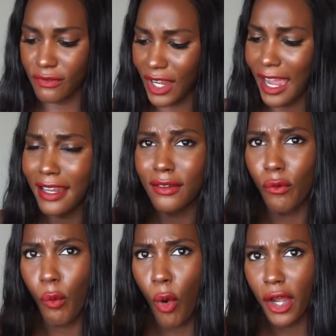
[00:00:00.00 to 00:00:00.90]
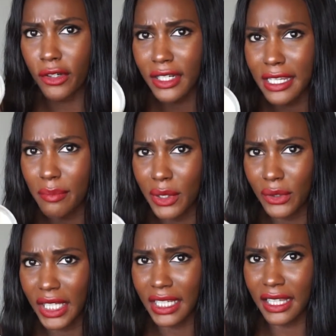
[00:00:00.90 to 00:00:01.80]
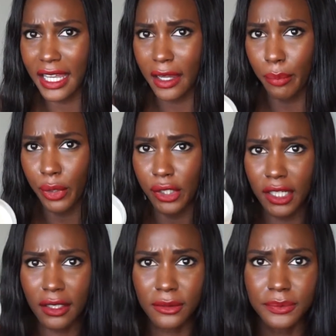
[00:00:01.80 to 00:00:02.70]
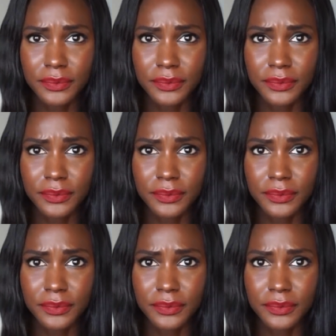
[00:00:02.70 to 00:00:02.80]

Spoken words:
kind of watery and milky, like a pudding.